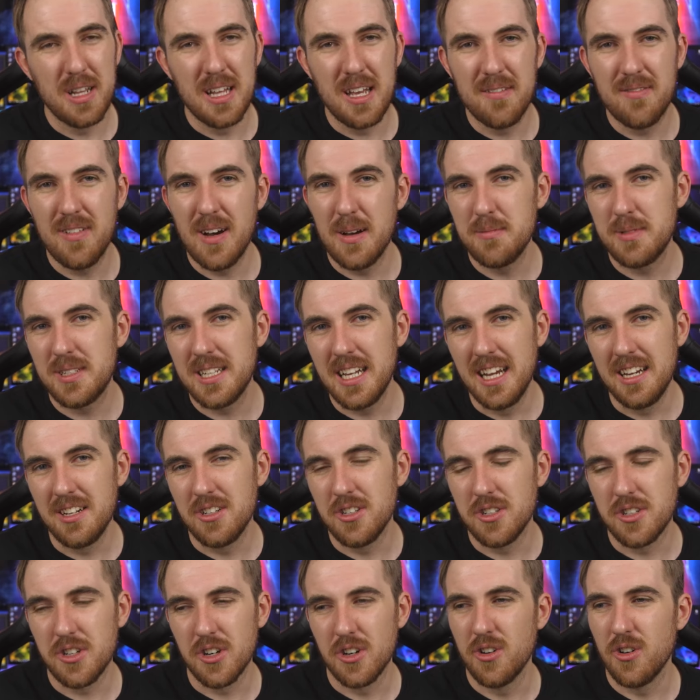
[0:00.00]
believe I'm saying
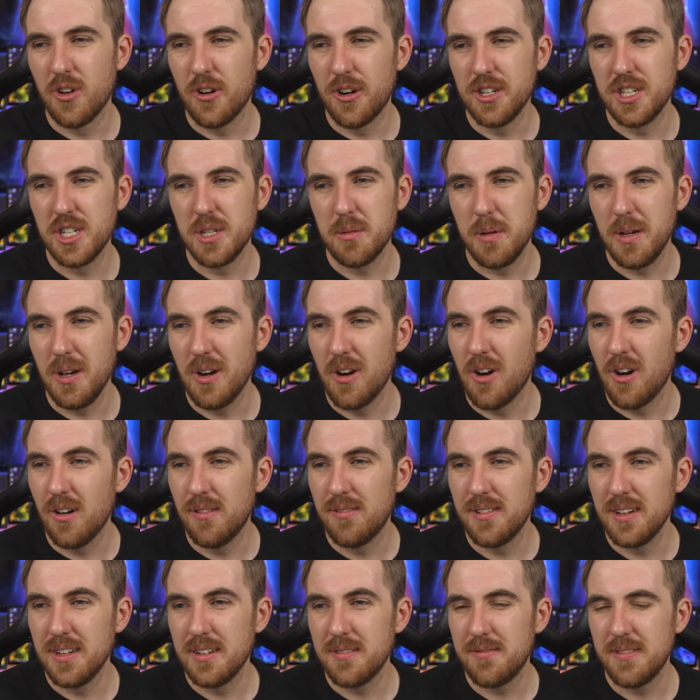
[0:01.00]
to turn RGB
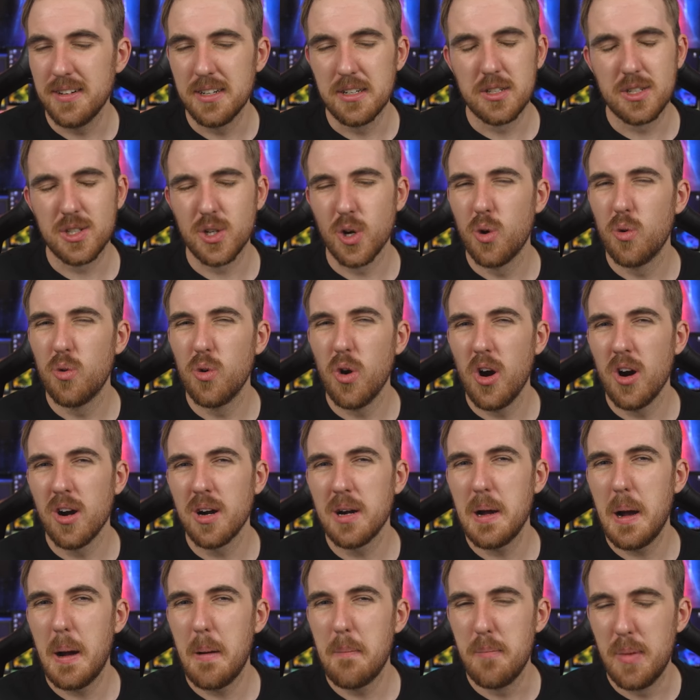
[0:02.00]
off. It feels so
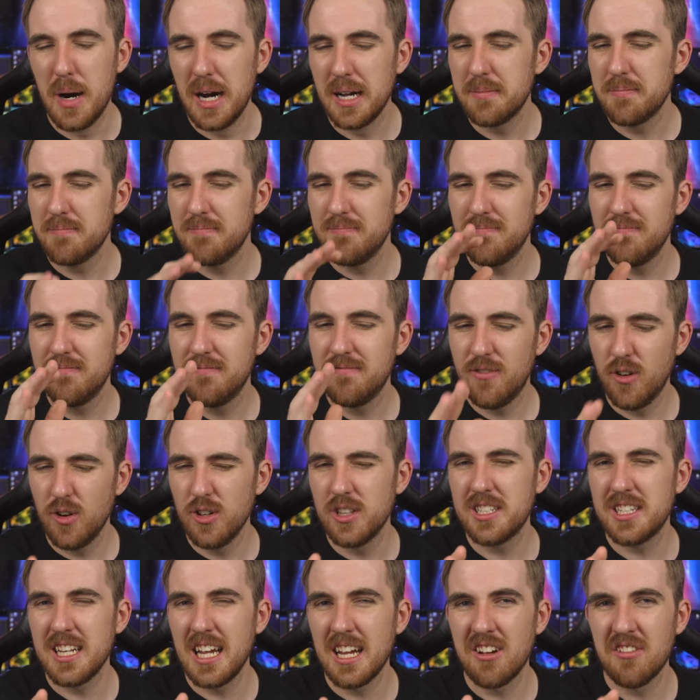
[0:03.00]
wrong, but
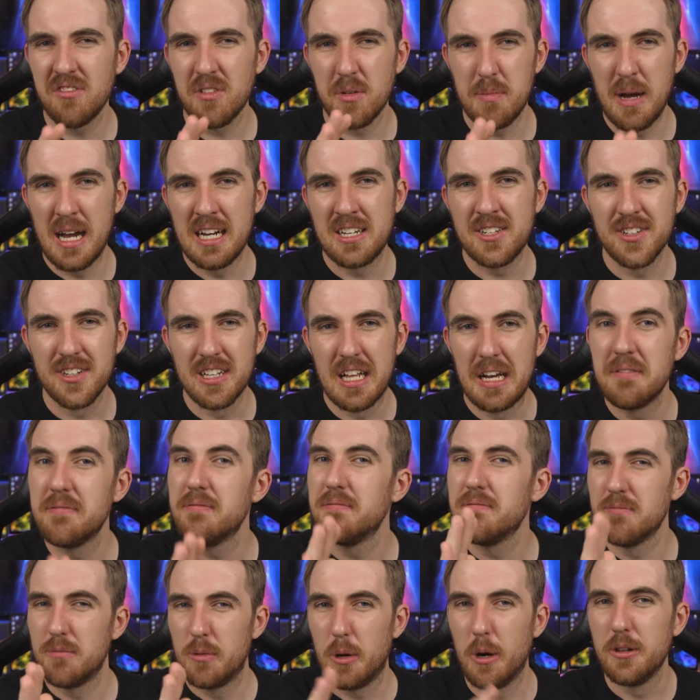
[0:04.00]
for the sake of your battery
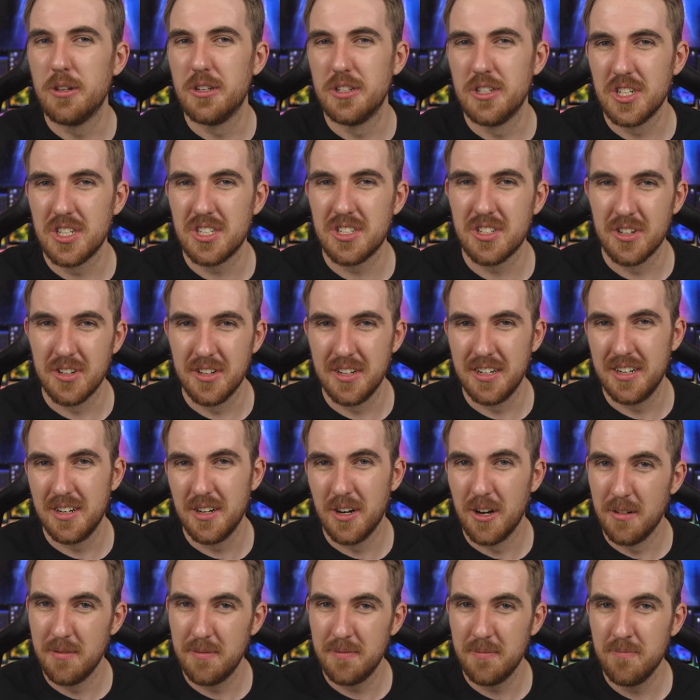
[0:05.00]
life, rather just turn it
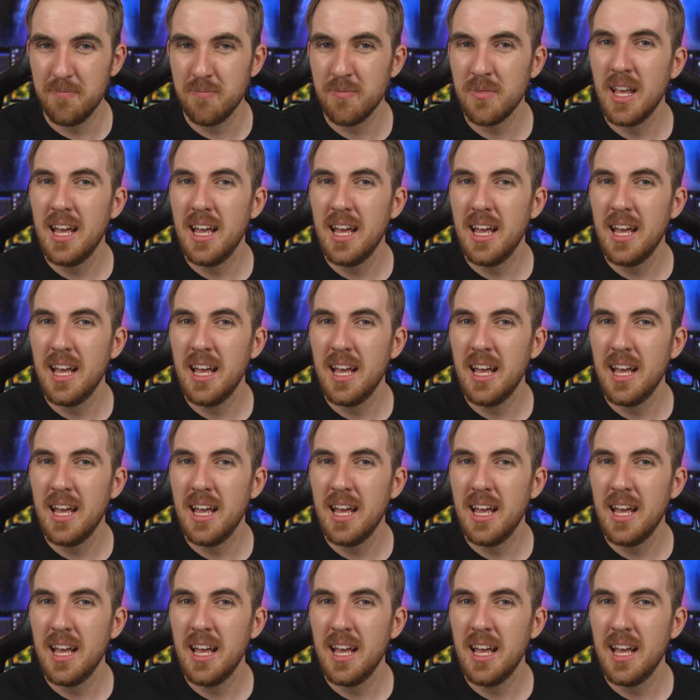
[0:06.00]
off.